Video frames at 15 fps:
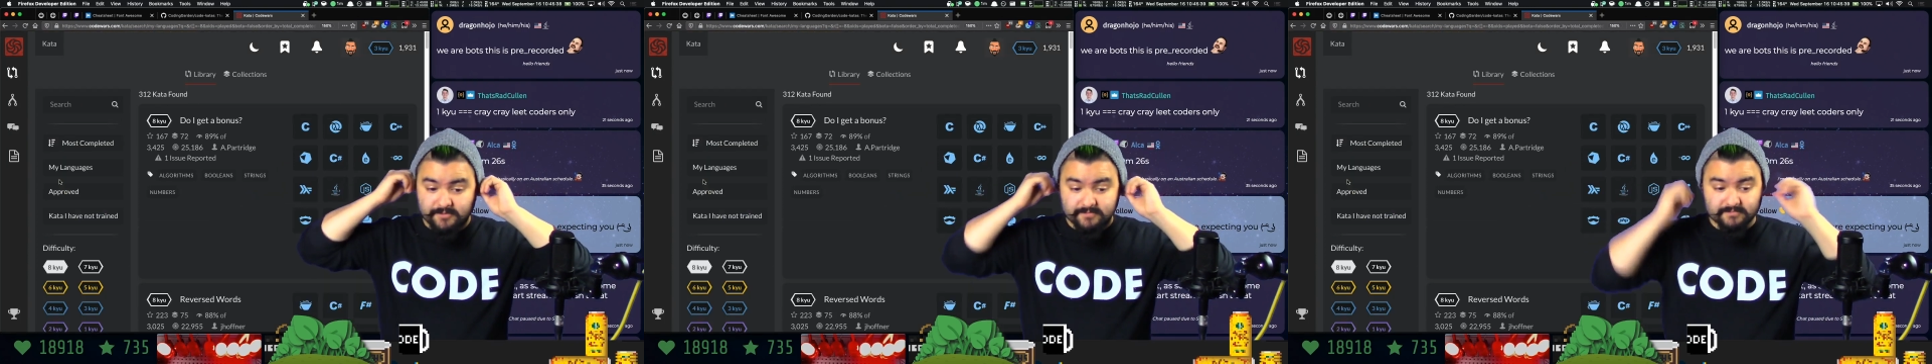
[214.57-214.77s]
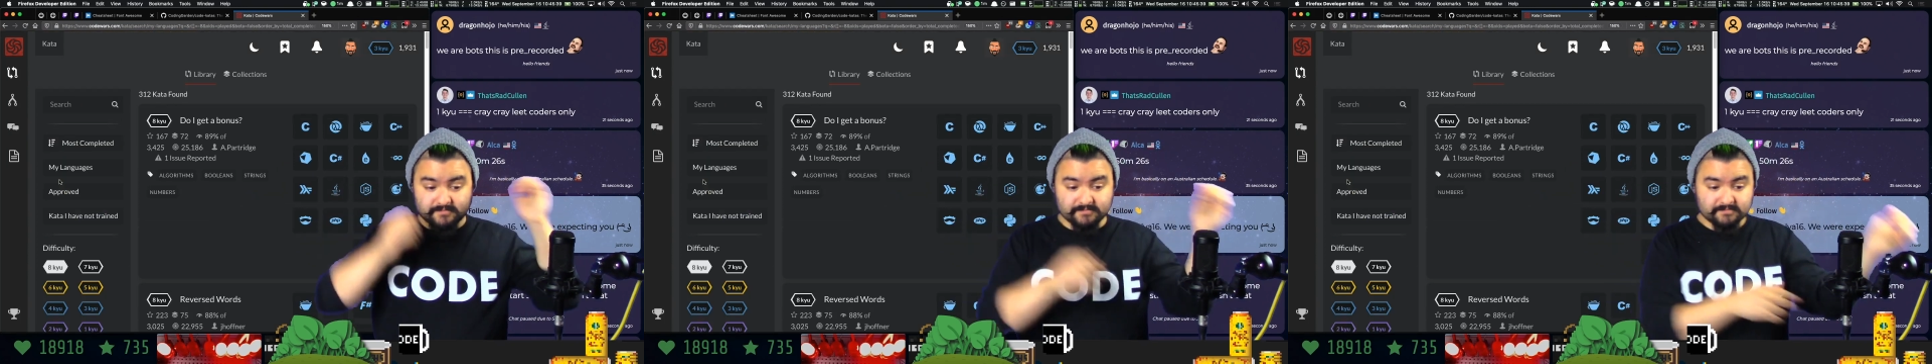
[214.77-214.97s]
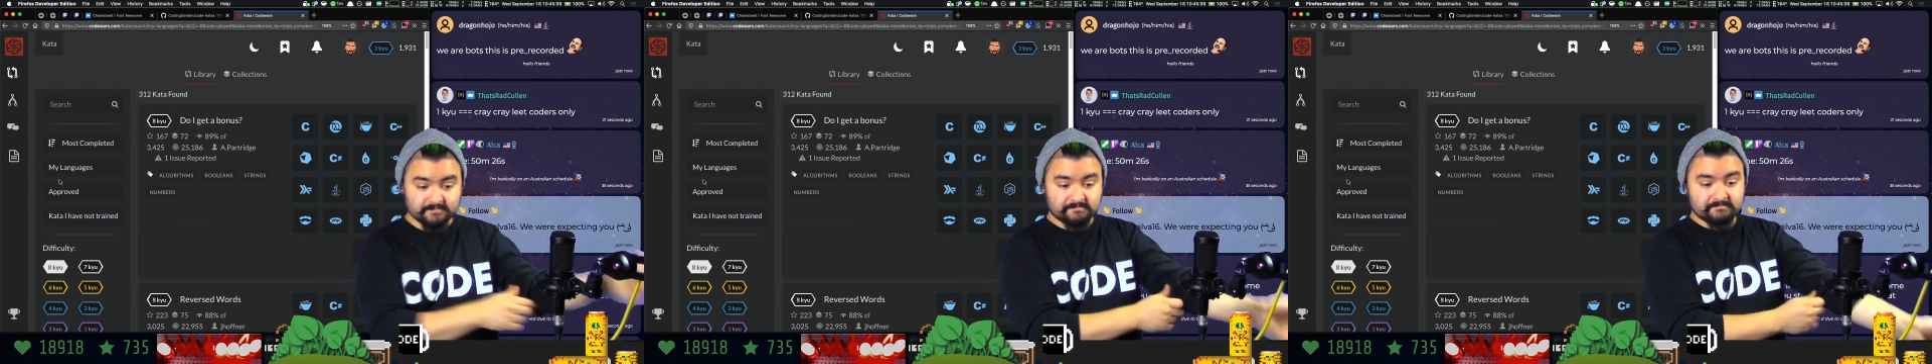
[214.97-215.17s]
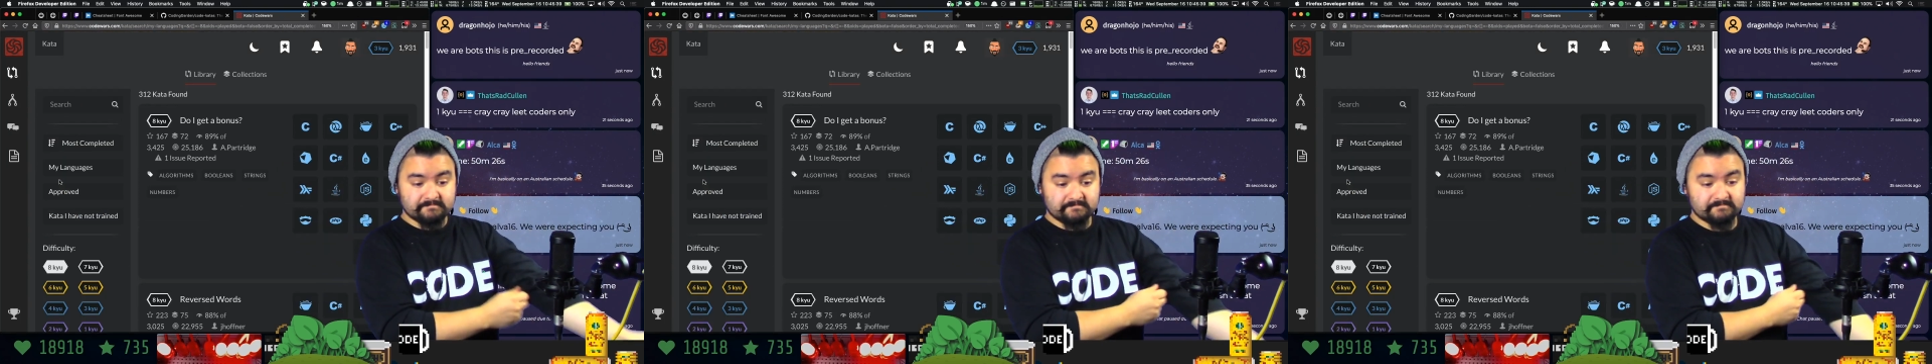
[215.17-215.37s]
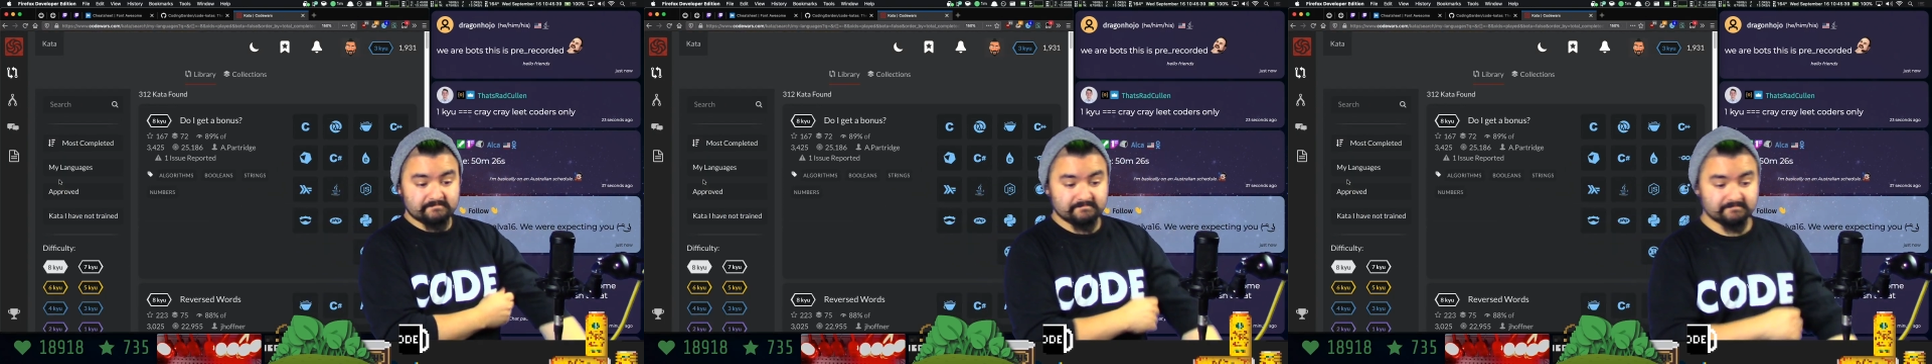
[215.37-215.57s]

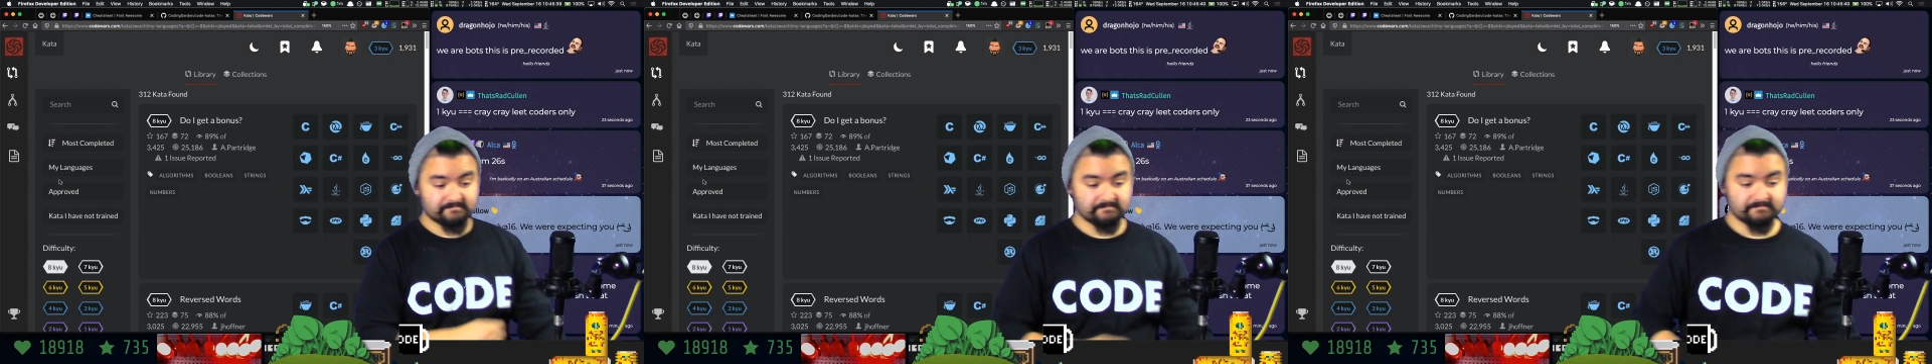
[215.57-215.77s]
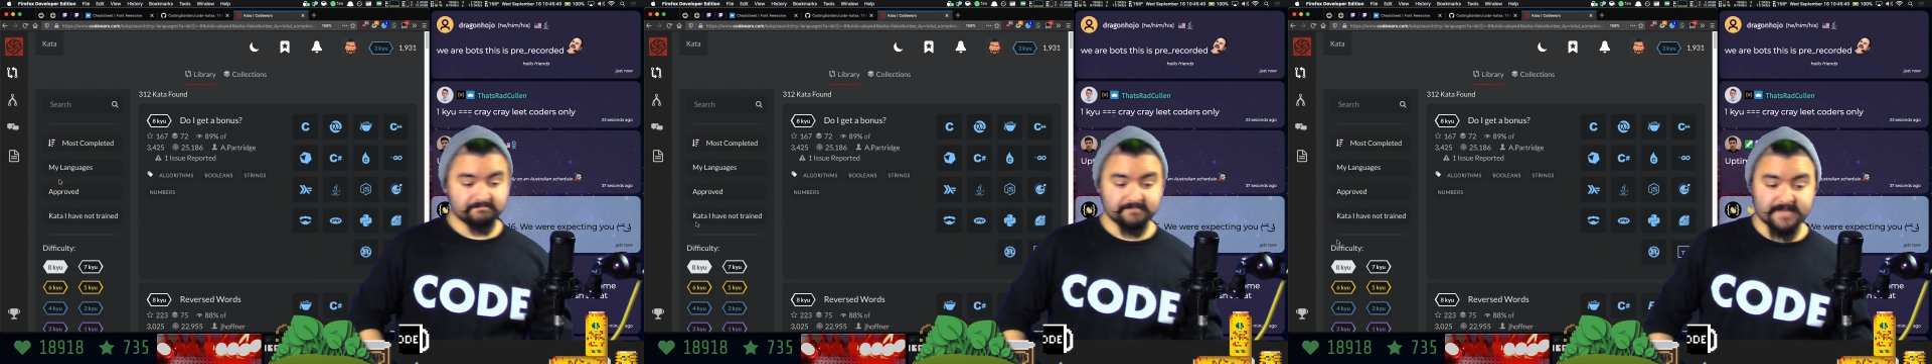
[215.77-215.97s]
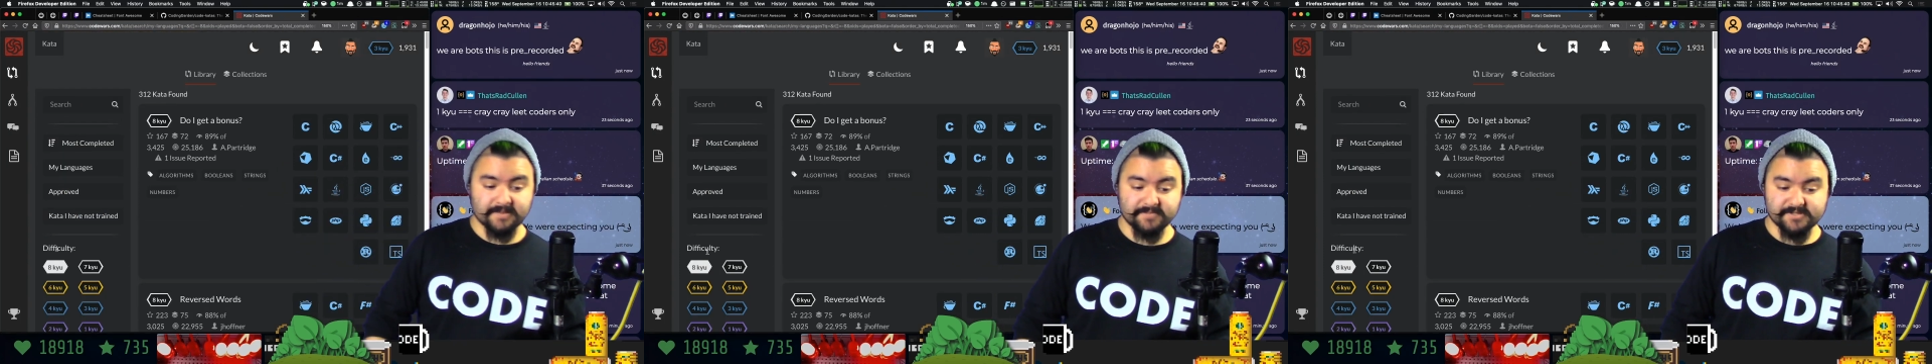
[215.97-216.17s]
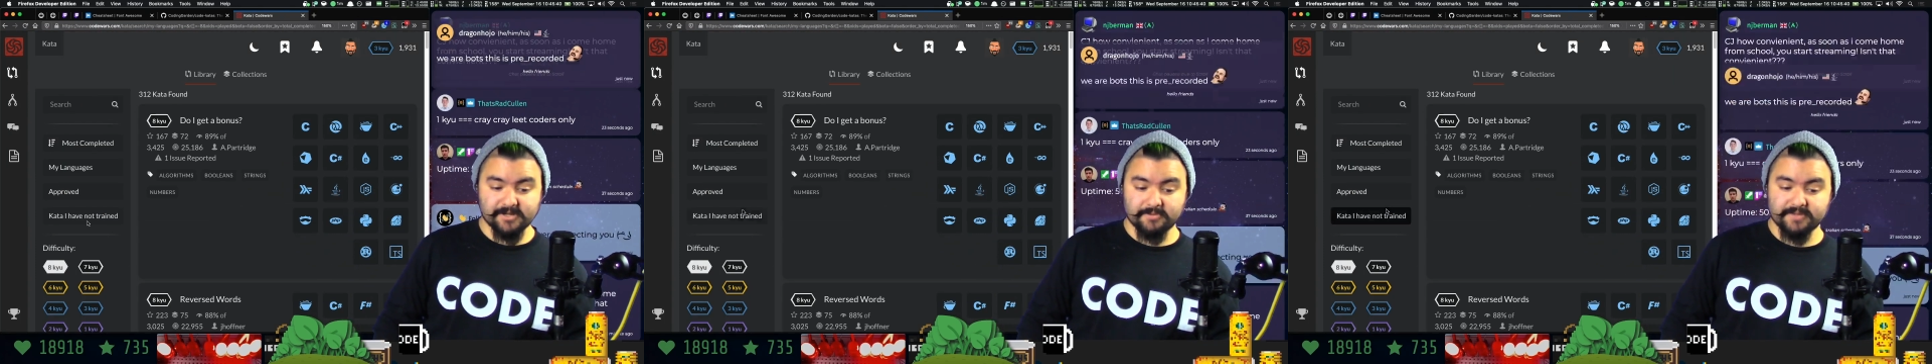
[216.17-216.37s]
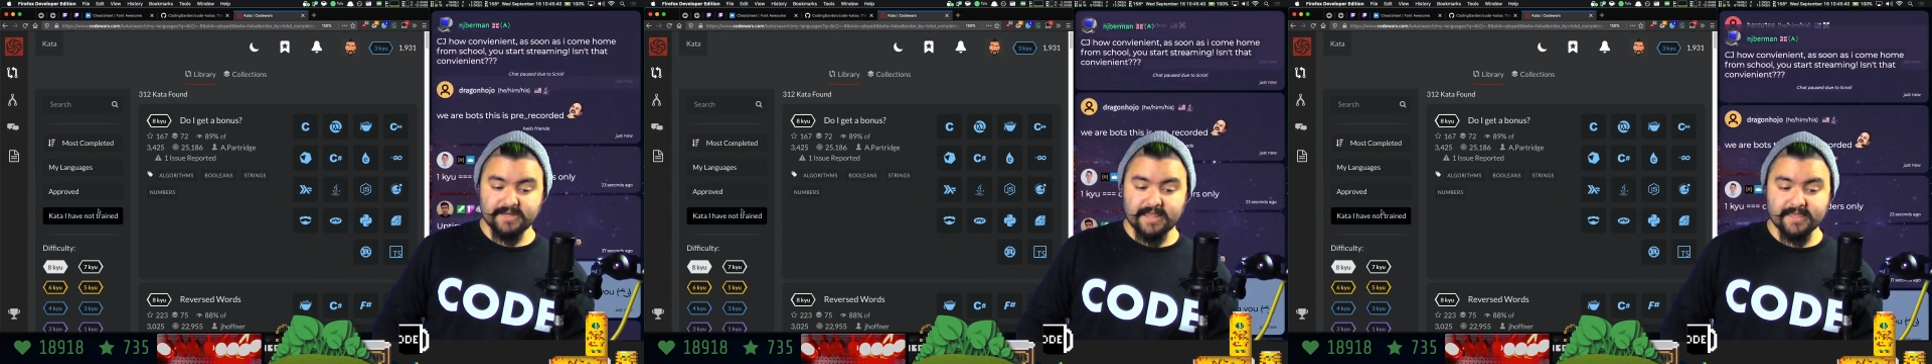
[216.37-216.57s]
I'm going to
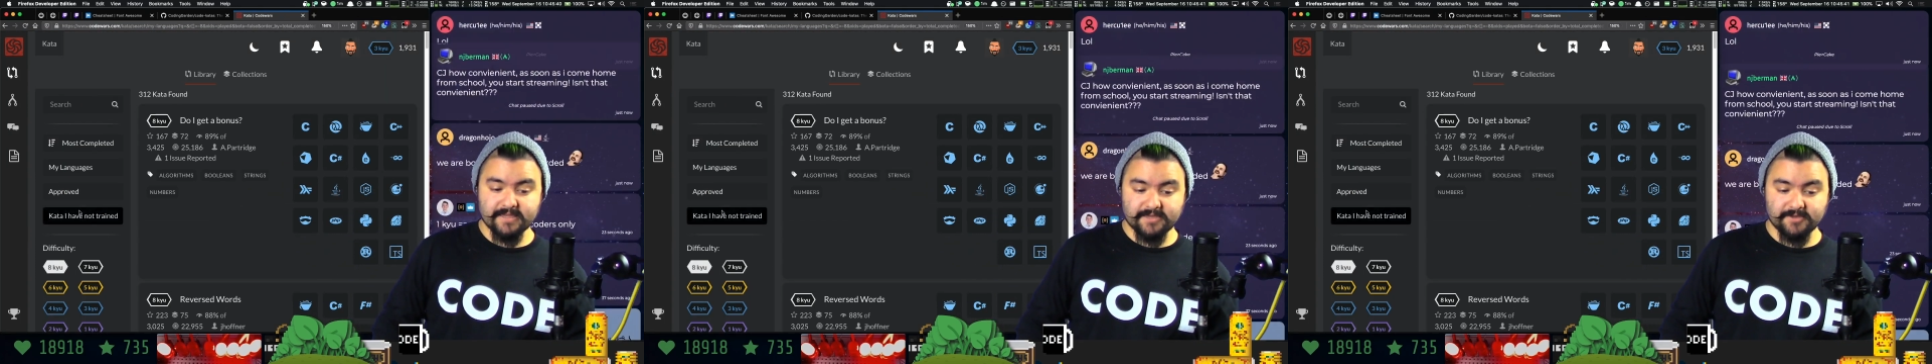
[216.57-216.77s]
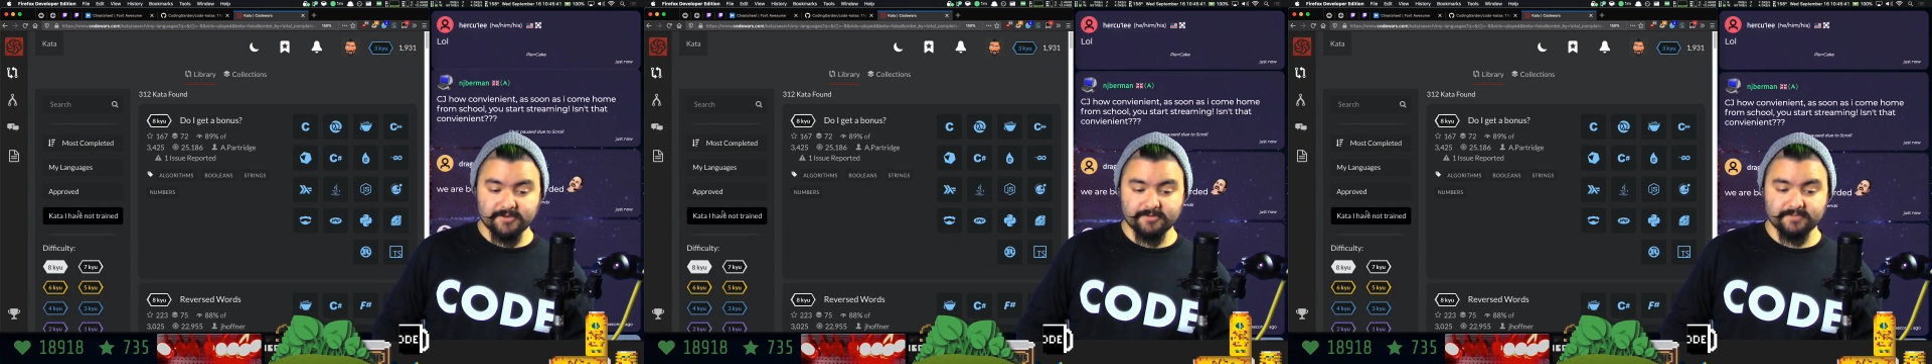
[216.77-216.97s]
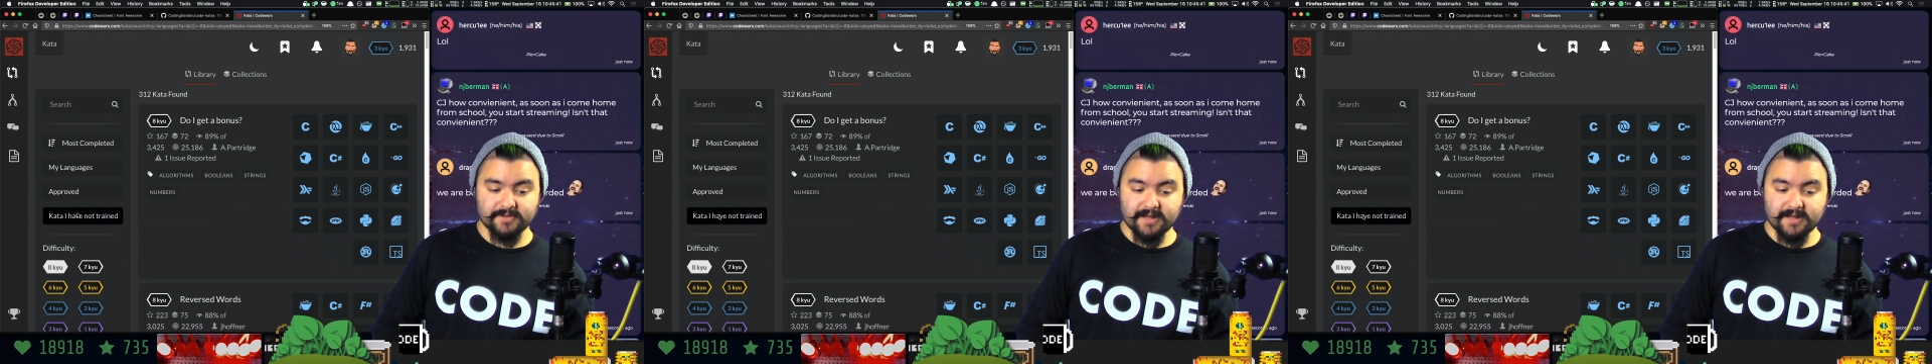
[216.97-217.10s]
start with an 8 kyu,